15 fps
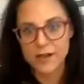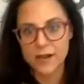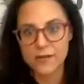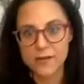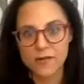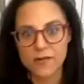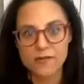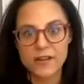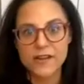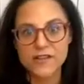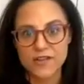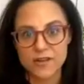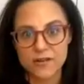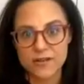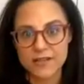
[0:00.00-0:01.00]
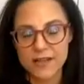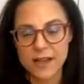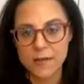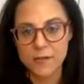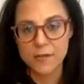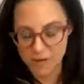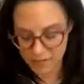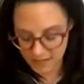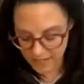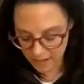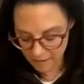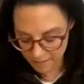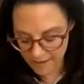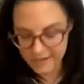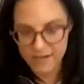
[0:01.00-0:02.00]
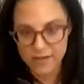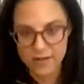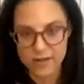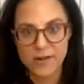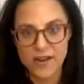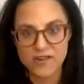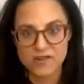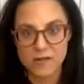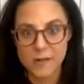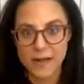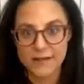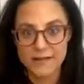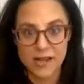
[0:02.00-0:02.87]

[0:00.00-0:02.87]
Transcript: other creatures. And when you terrorize another creature, it means